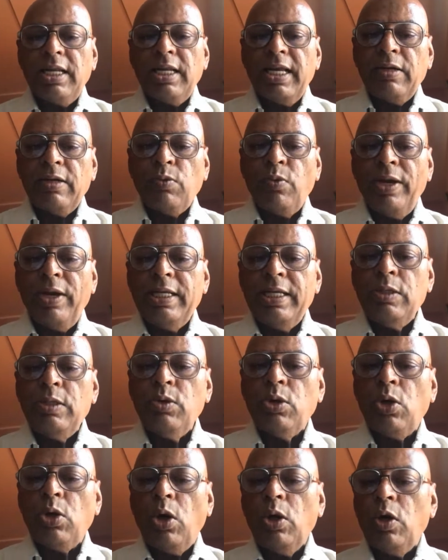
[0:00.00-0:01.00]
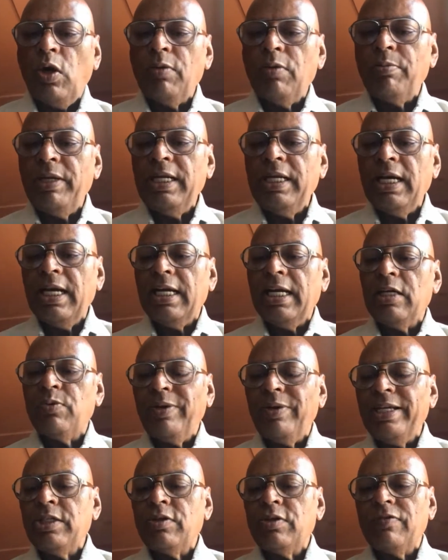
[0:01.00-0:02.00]
Like when you call on me, I get
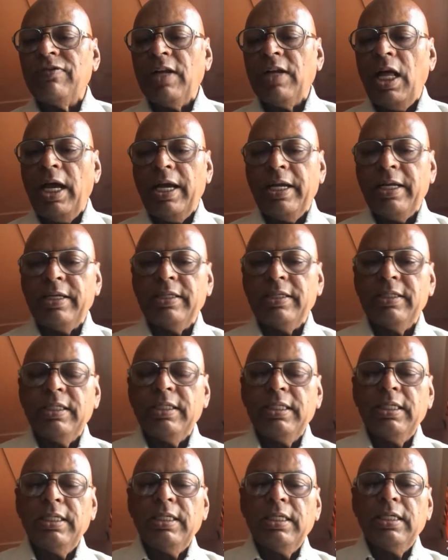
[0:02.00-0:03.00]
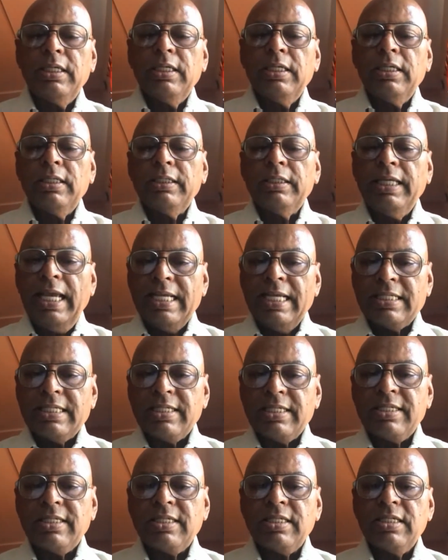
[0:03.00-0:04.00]
wings to fly.
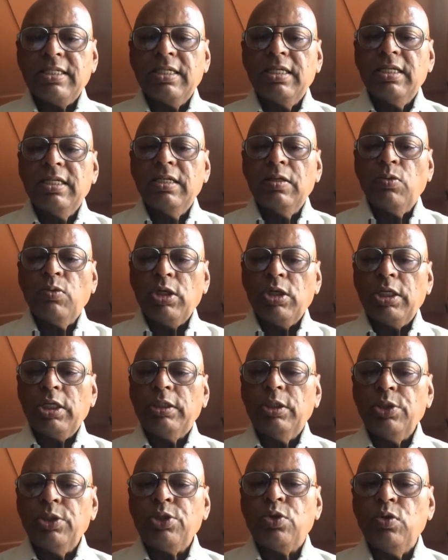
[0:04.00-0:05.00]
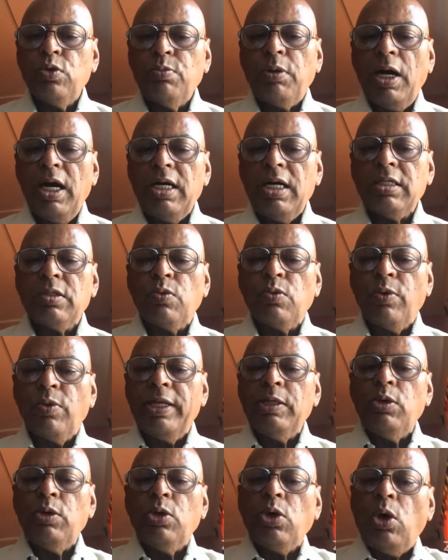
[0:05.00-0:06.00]
Yes. What are those two parts?
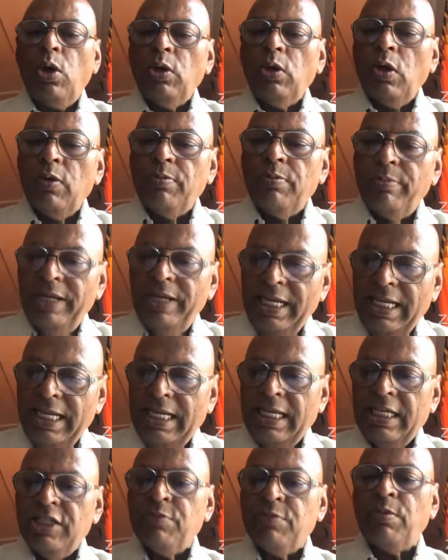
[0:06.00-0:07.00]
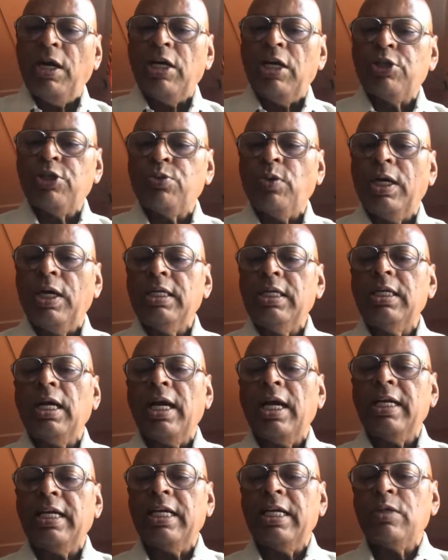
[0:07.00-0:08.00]
When you call on me is part one,
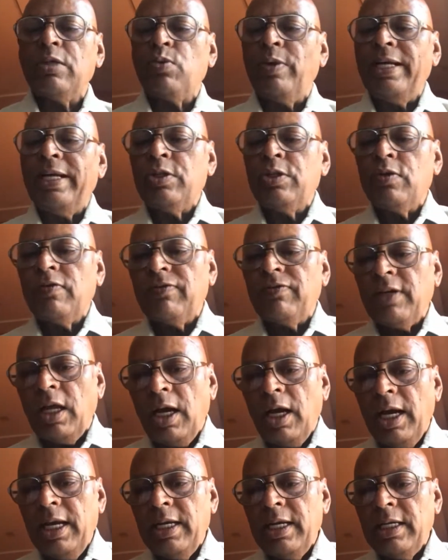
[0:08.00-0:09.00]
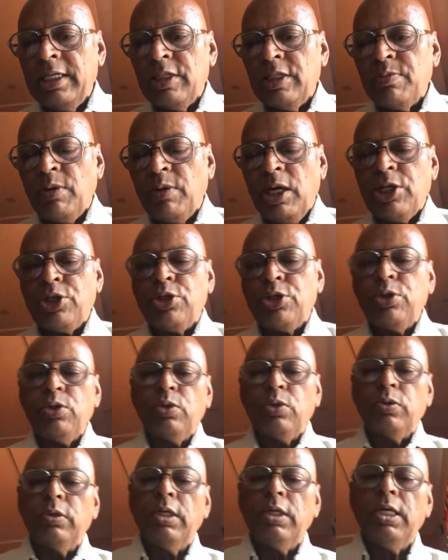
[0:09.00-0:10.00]
I get wings to fly is part
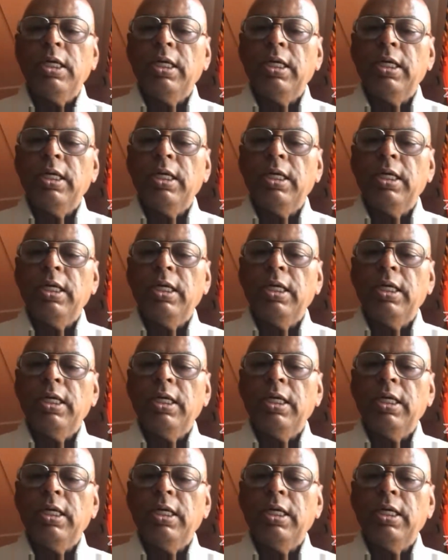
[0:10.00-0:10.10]
two.